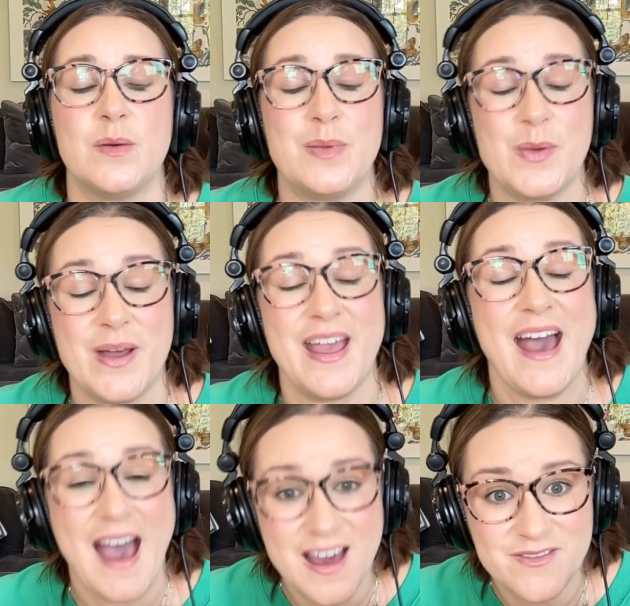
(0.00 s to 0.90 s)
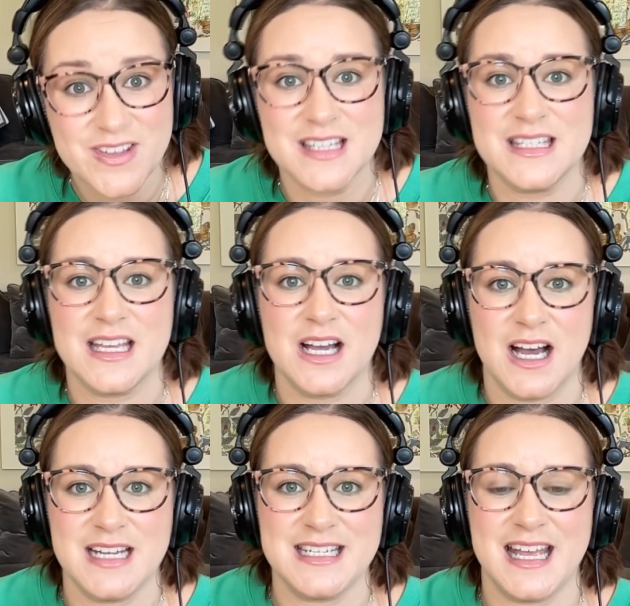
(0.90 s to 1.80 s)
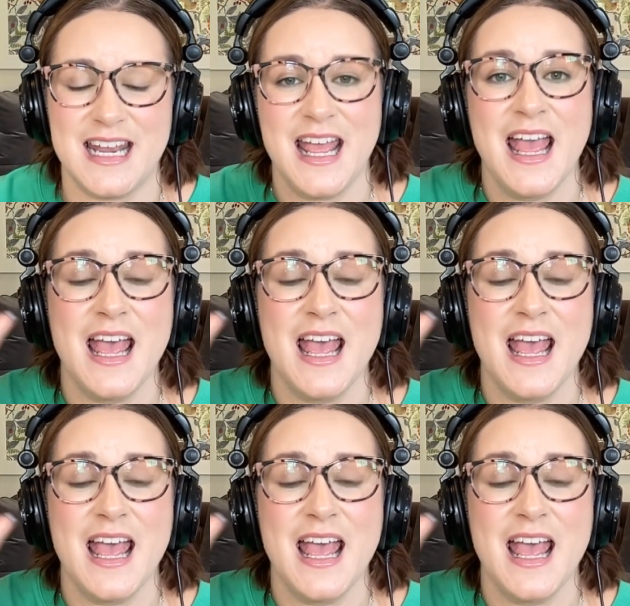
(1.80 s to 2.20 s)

employee advocacy content